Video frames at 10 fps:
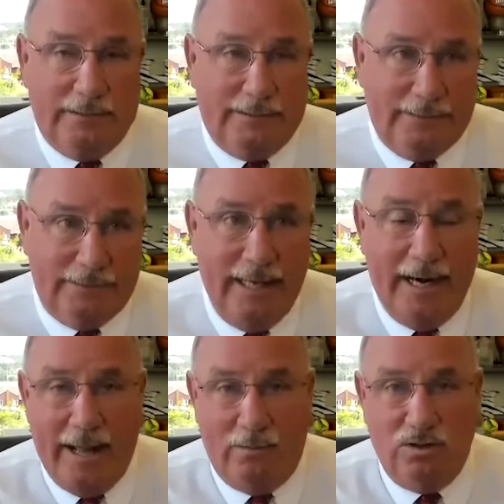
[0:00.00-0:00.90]
10
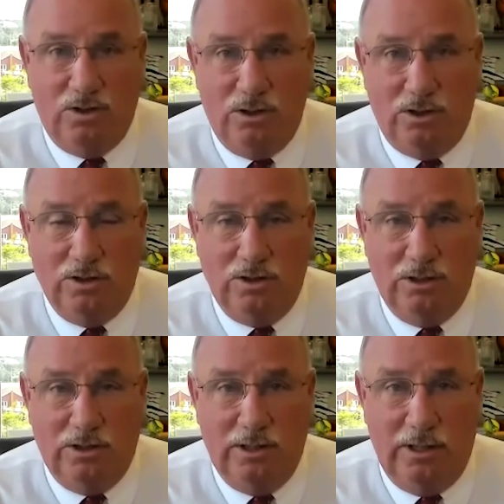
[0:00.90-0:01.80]
acquisitions
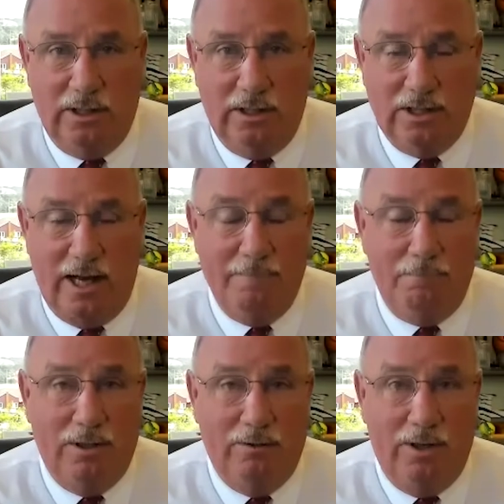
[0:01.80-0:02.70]
in the time
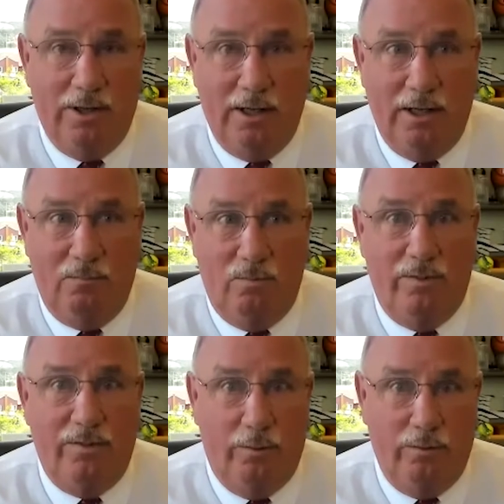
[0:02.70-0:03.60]
period
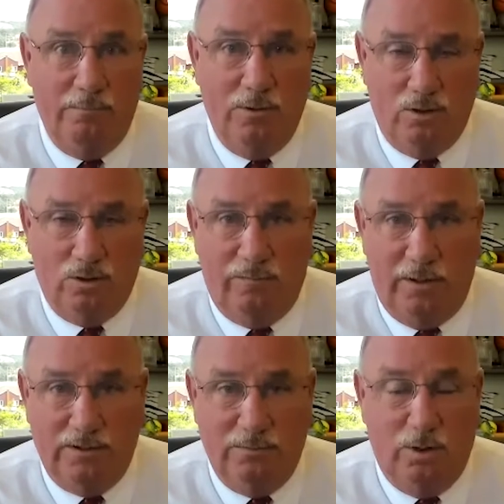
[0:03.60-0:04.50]
with 30 mutual
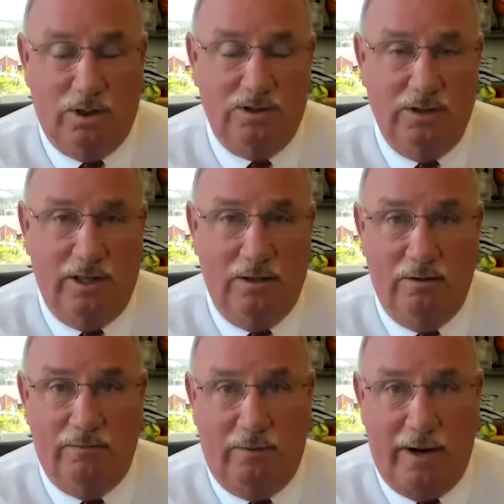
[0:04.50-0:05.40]
funds, and we're continuing to look
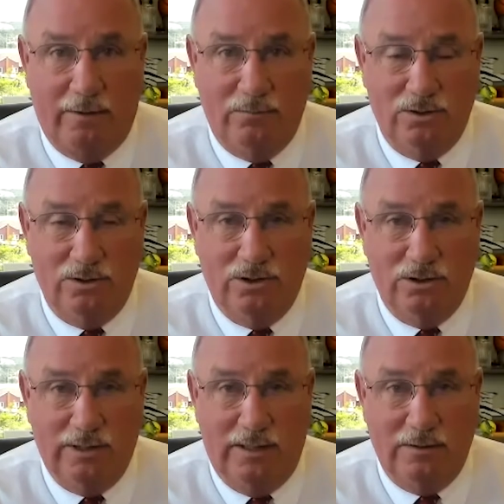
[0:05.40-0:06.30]
for acquisitions
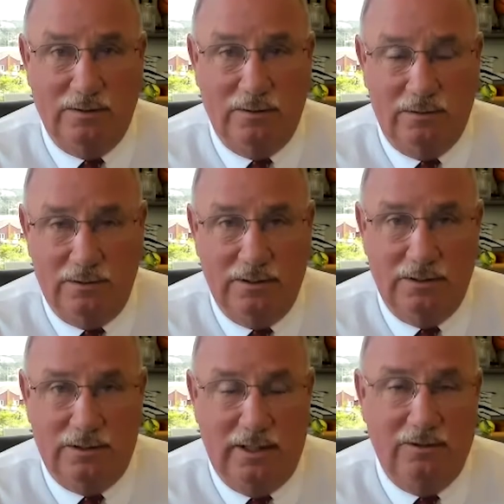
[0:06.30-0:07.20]
out there in
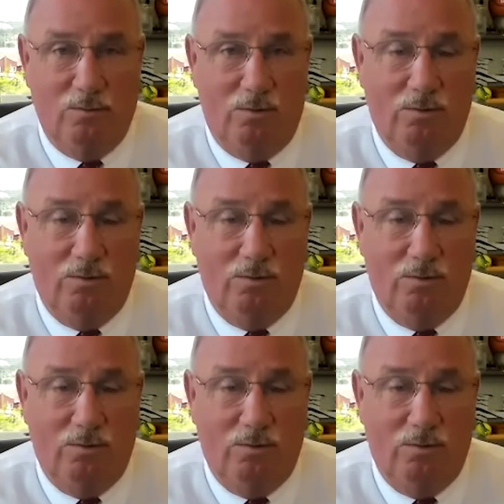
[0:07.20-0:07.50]
today's world.